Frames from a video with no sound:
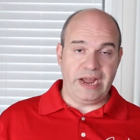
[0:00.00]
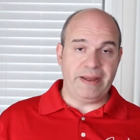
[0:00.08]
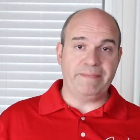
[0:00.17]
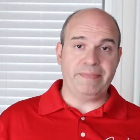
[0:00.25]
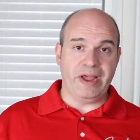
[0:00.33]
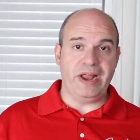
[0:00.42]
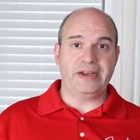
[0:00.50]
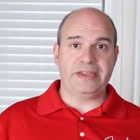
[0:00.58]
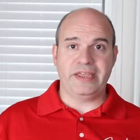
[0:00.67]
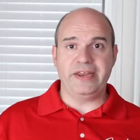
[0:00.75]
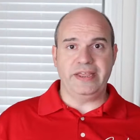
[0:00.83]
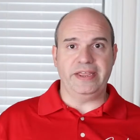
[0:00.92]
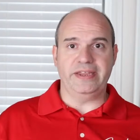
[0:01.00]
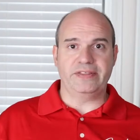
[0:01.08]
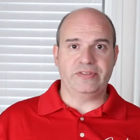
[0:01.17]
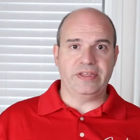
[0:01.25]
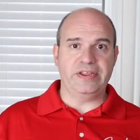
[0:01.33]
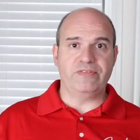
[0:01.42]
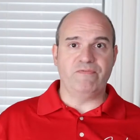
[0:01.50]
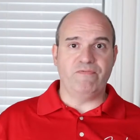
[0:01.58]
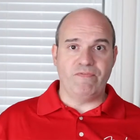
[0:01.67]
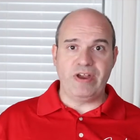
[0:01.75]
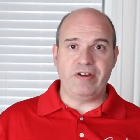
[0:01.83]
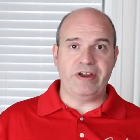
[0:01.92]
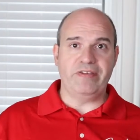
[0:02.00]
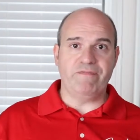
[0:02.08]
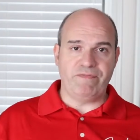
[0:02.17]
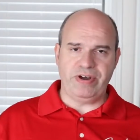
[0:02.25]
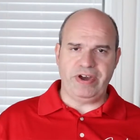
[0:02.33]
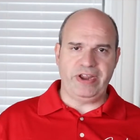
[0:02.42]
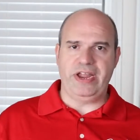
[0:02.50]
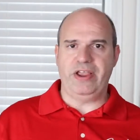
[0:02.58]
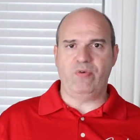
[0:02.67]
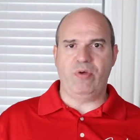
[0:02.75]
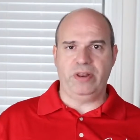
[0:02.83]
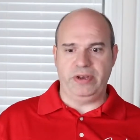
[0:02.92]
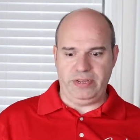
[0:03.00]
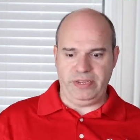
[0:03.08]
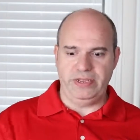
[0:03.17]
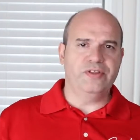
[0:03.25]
I'm not kidding, it's very, very high quality.